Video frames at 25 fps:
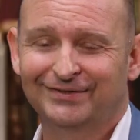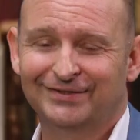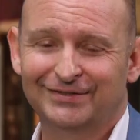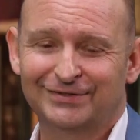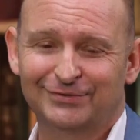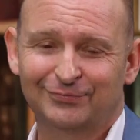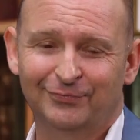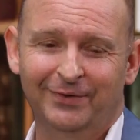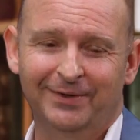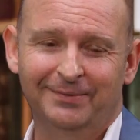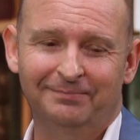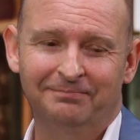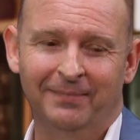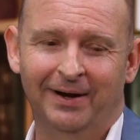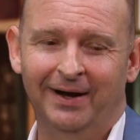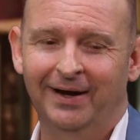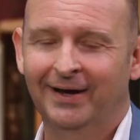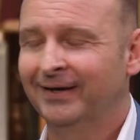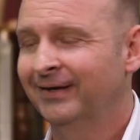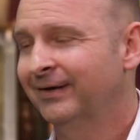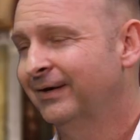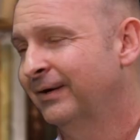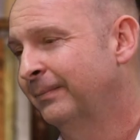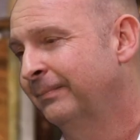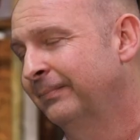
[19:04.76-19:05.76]
just one
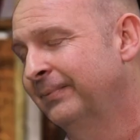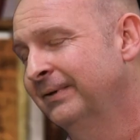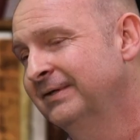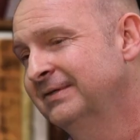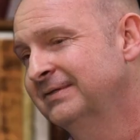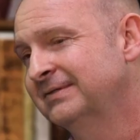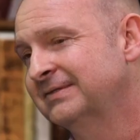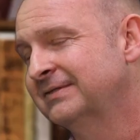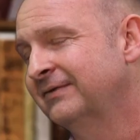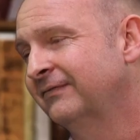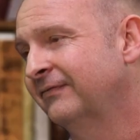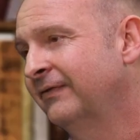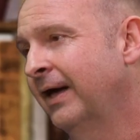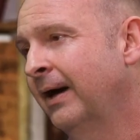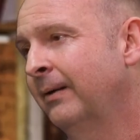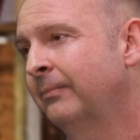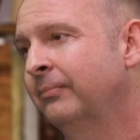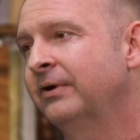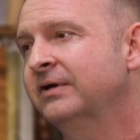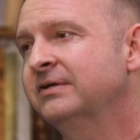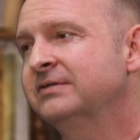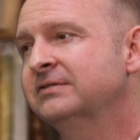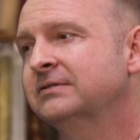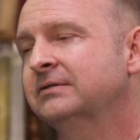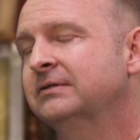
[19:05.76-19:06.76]
minor piece of
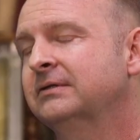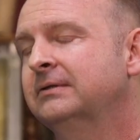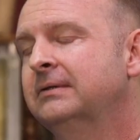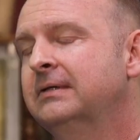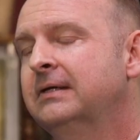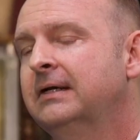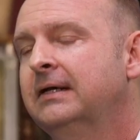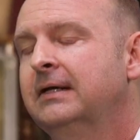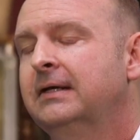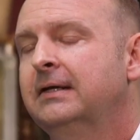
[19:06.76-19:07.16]
that puzzle.